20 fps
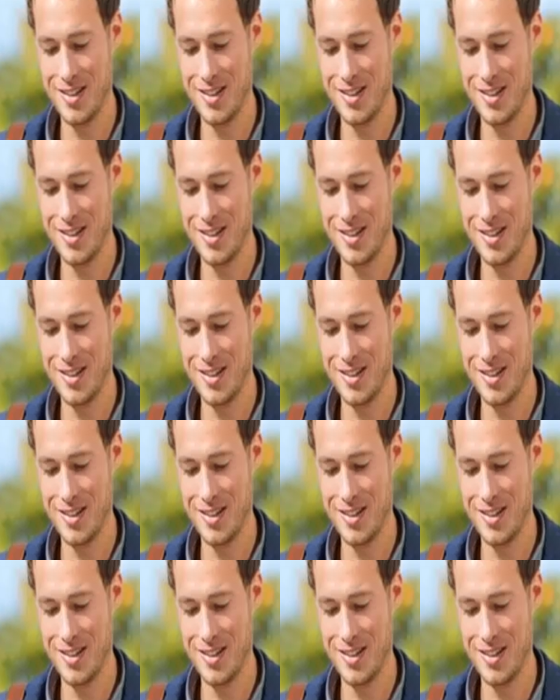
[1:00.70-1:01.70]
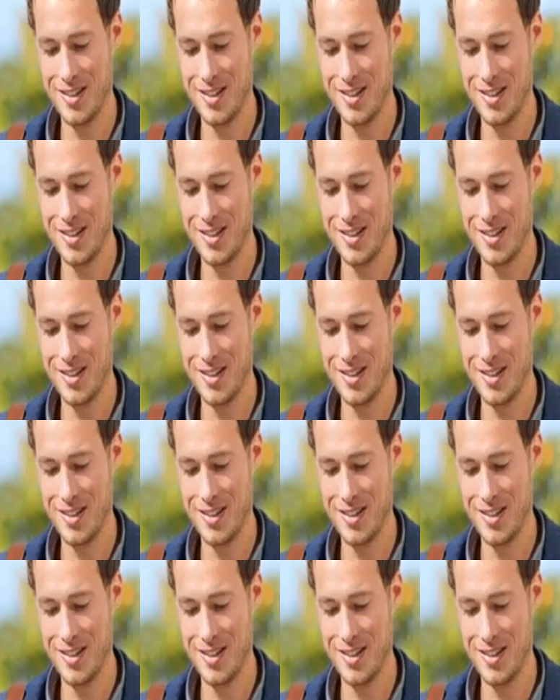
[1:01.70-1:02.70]

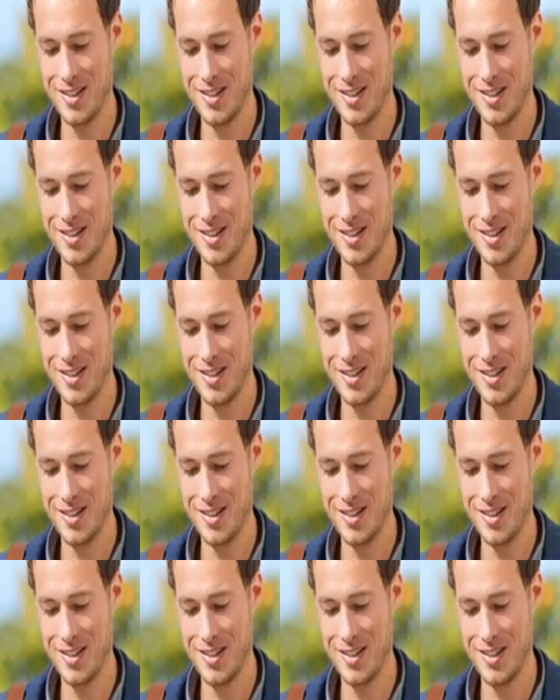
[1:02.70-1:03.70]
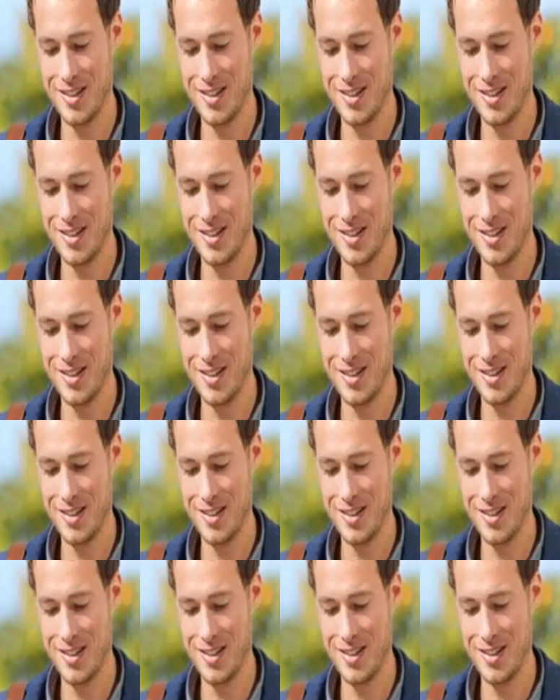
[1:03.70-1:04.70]

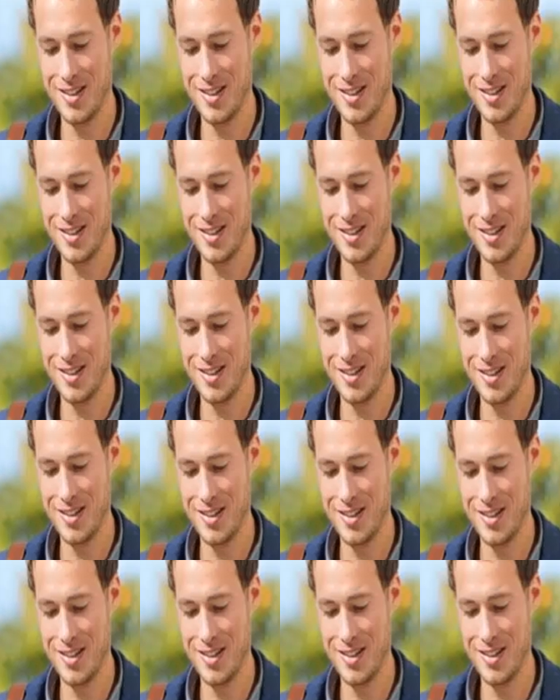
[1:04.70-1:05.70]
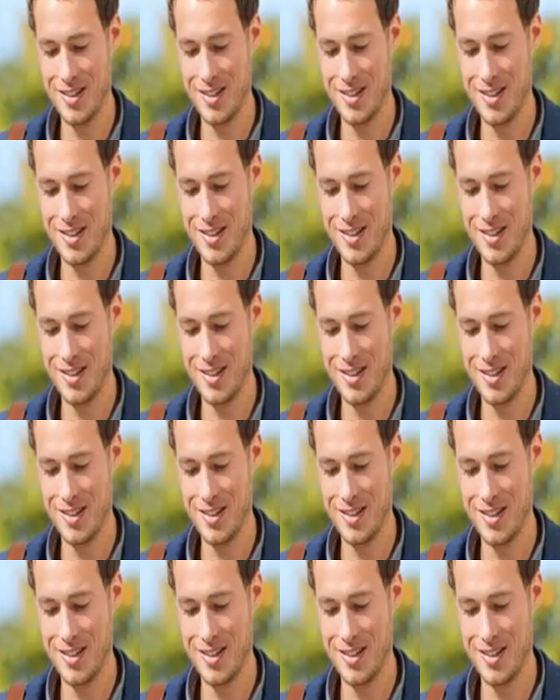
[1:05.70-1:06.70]

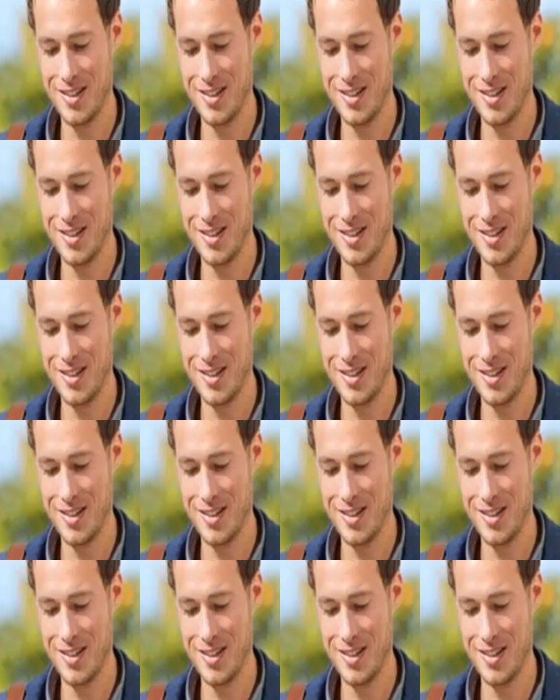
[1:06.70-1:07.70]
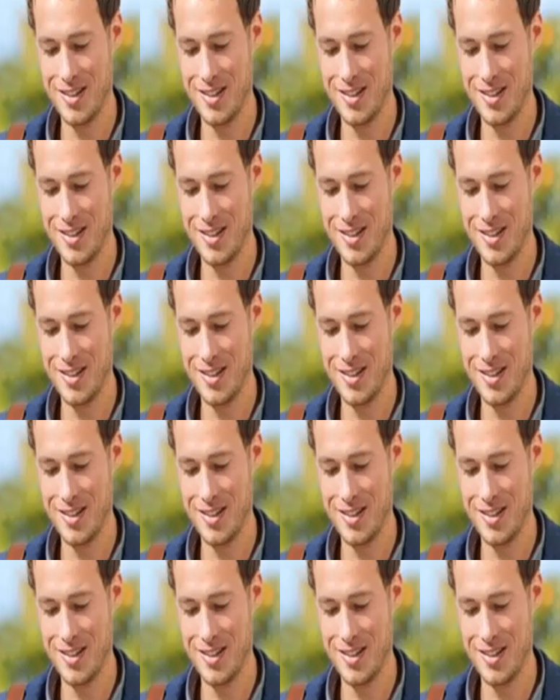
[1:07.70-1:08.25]
(no lip movement)